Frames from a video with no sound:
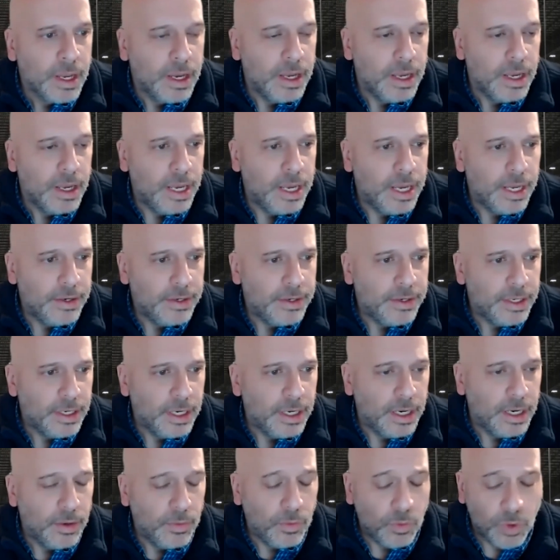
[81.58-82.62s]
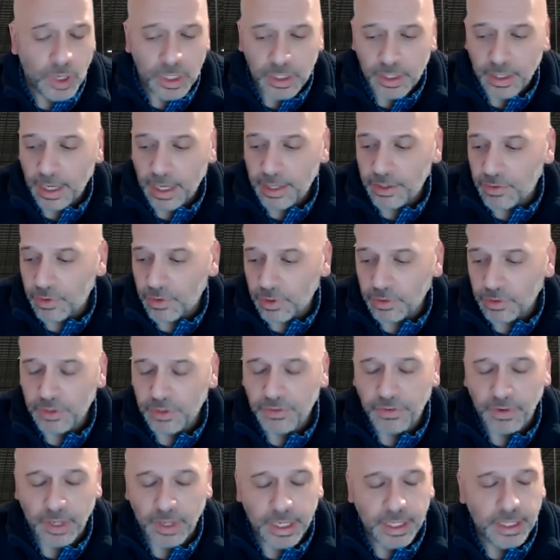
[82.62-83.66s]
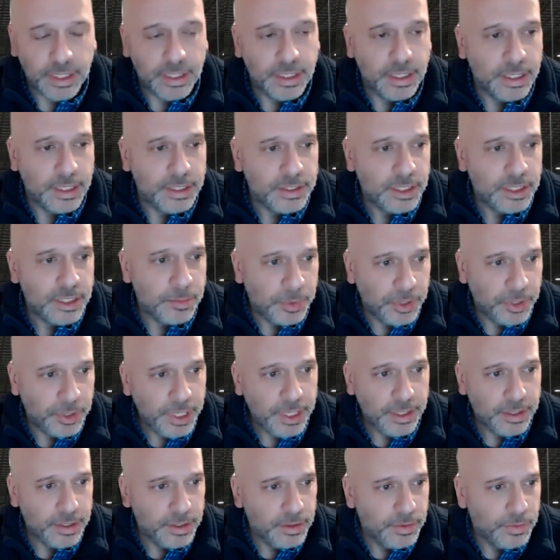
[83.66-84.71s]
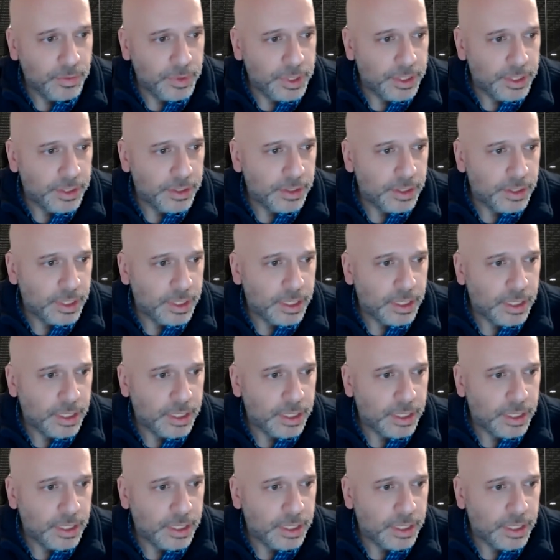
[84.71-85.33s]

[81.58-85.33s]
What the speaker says: And once that drone's flight is complete, we'll